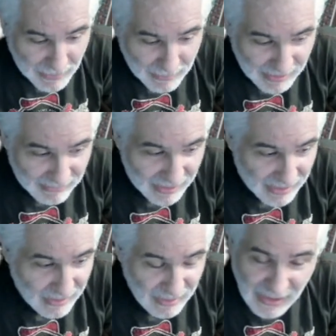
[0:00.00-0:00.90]
I mean,
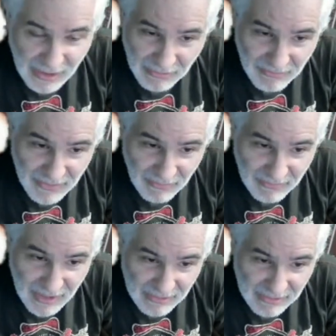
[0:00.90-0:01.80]
you've
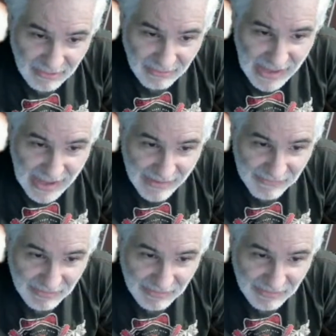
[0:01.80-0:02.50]
touched their lives.